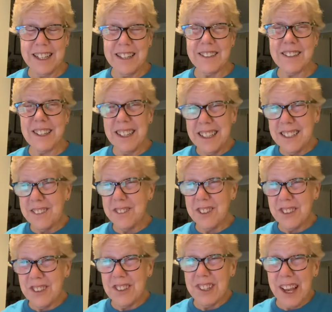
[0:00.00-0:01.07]
It's kind of a
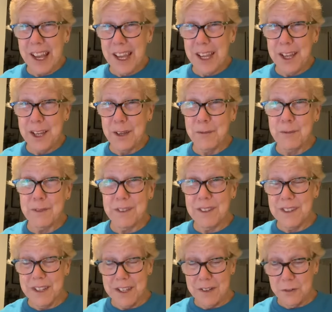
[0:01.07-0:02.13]
shame,
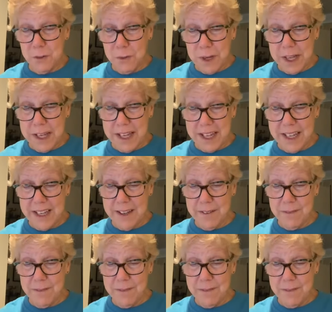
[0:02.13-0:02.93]
in a way.